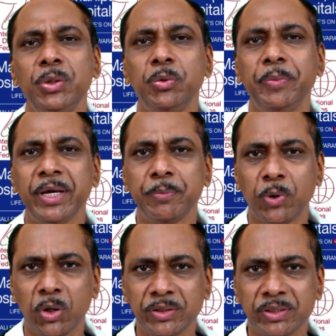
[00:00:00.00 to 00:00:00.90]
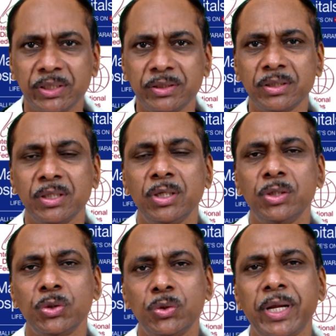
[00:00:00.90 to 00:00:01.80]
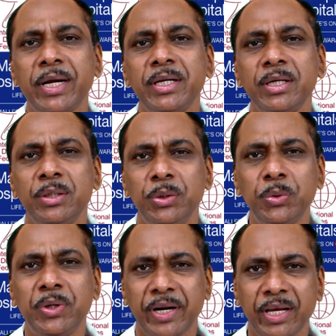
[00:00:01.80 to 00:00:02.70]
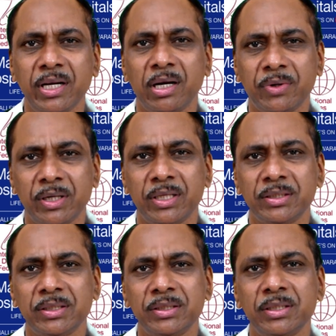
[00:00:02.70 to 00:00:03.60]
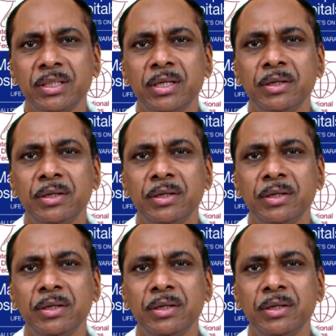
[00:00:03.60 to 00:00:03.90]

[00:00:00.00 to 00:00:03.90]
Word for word: to make policies so that to train our nurses